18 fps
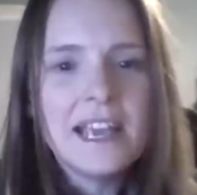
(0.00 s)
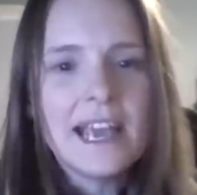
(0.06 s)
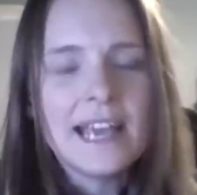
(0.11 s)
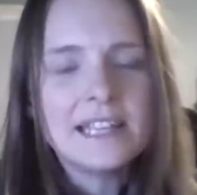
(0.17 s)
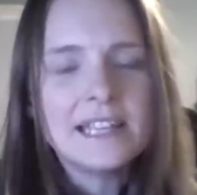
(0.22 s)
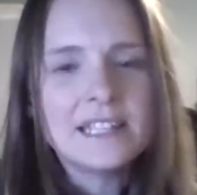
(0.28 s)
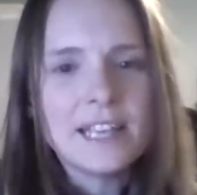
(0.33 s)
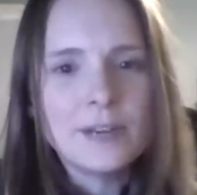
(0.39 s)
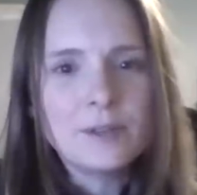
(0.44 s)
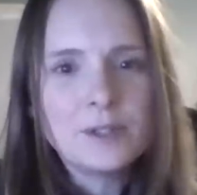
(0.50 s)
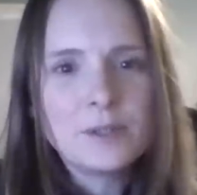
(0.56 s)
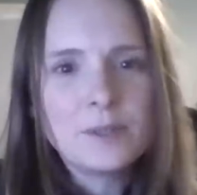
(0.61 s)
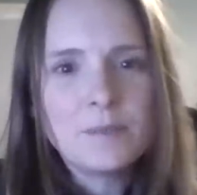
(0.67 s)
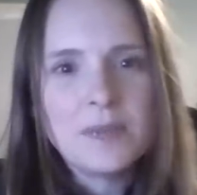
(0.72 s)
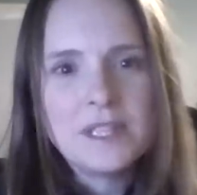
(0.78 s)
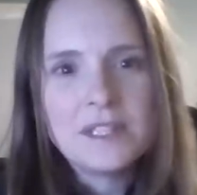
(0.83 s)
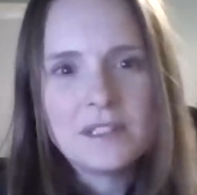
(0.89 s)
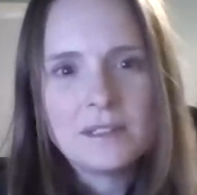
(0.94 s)
And I was
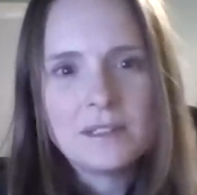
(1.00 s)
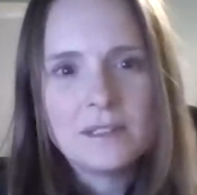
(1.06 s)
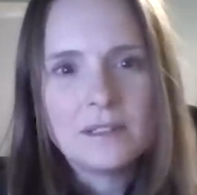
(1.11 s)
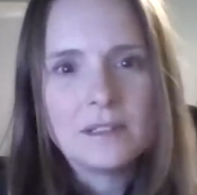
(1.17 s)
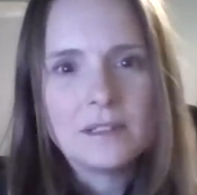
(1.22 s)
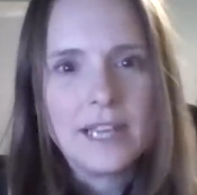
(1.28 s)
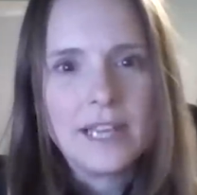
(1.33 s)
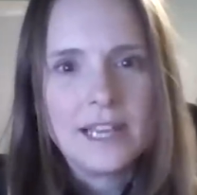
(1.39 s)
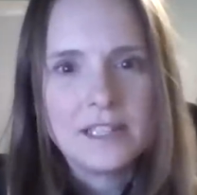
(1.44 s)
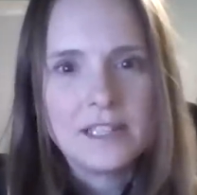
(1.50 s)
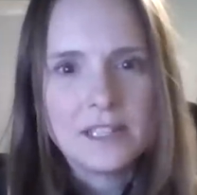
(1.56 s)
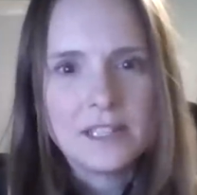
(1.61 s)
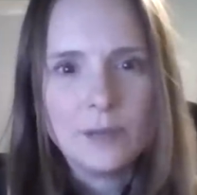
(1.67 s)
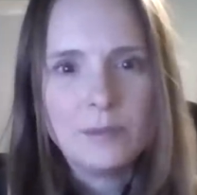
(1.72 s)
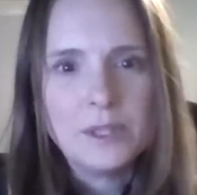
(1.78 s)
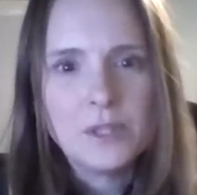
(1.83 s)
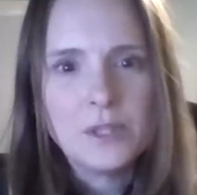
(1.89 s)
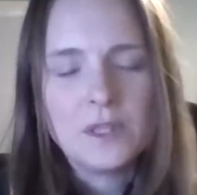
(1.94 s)
basically the
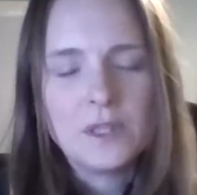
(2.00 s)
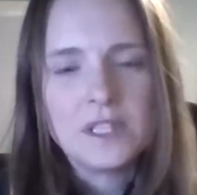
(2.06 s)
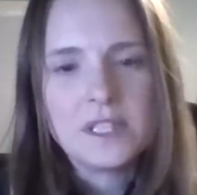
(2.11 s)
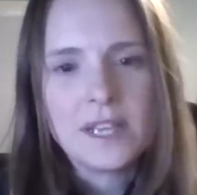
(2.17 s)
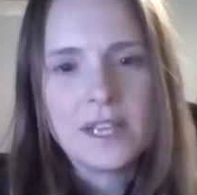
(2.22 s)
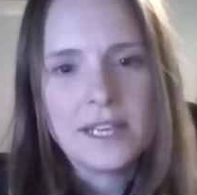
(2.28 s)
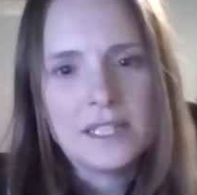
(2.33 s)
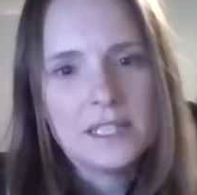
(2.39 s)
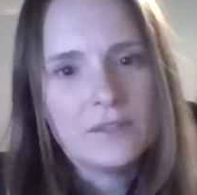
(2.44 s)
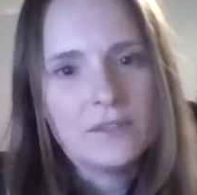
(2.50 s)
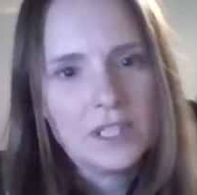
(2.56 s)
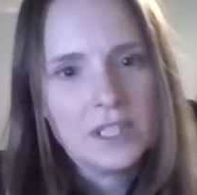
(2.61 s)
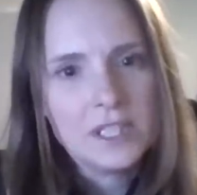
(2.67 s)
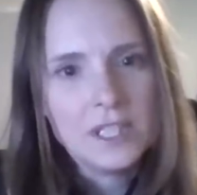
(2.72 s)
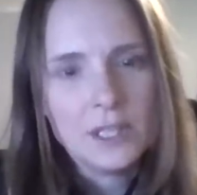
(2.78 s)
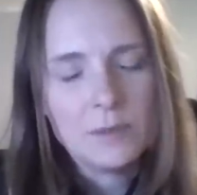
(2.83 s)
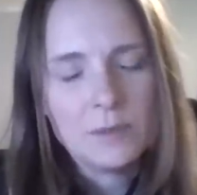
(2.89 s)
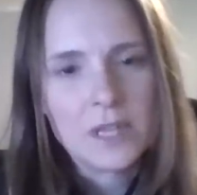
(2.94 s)
liaison between the scientific
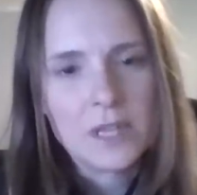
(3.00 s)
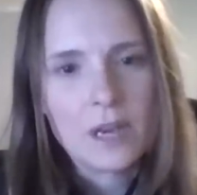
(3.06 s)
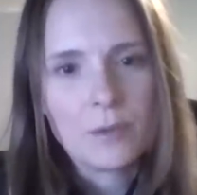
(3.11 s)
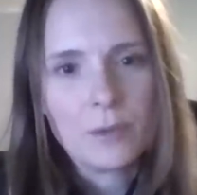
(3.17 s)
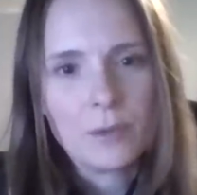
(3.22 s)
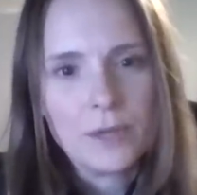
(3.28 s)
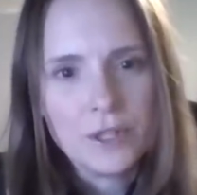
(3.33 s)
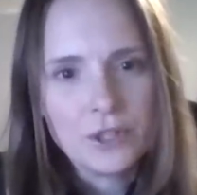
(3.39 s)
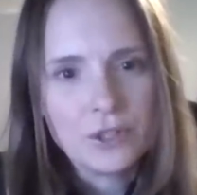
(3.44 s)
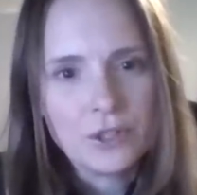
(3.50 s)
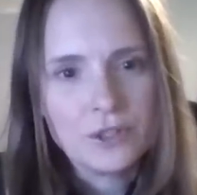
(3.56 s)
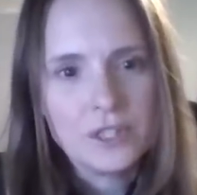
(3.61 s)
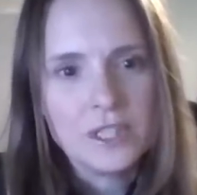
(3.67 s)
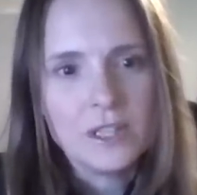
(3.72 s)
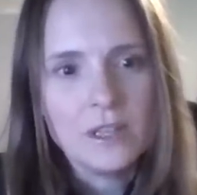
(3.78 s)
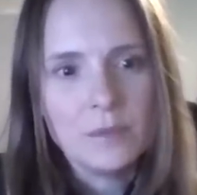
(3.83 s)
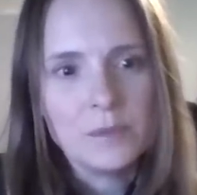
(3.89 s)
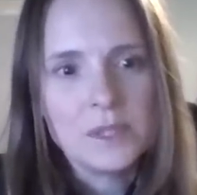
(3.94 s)
teams, the operational
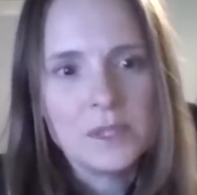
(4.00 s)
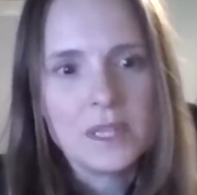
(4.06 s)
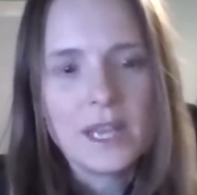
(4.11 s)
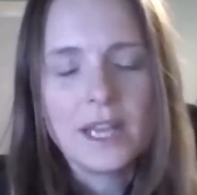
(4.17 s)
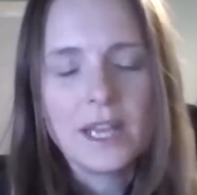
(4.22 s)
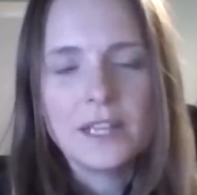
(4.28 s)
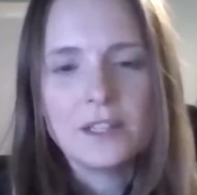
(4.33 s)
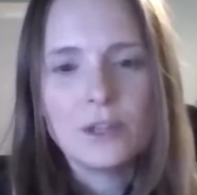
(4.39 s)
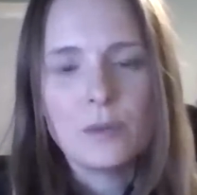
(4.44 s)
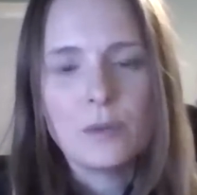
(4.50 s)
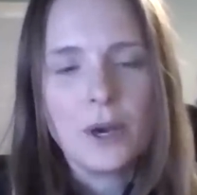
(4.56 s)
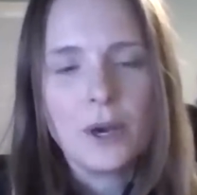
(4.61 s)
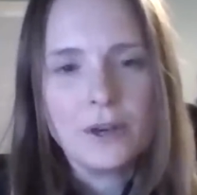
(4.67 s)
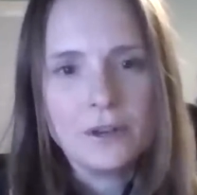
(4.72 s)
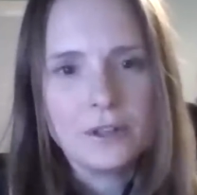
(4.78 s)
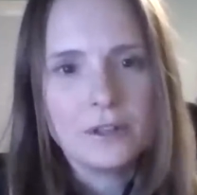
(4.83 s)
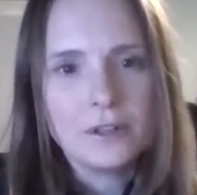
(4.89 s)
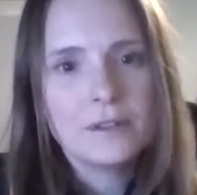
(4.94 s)
teams, and the
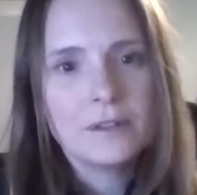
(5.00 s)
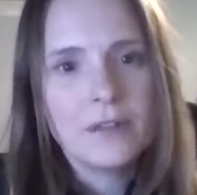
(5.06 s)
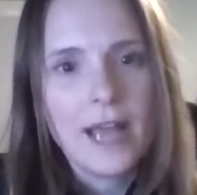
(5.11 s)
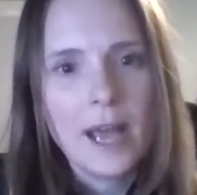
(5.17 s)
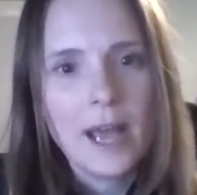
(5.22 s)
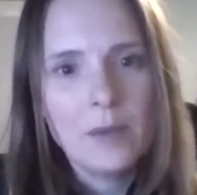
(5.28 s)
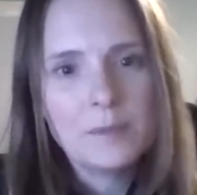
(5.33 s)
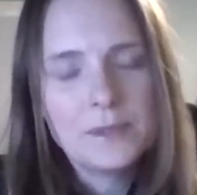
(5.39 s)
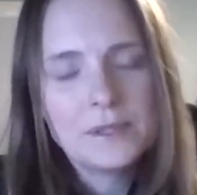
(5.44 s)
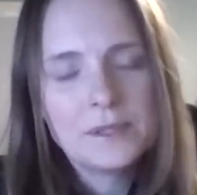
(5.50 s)
partner labs.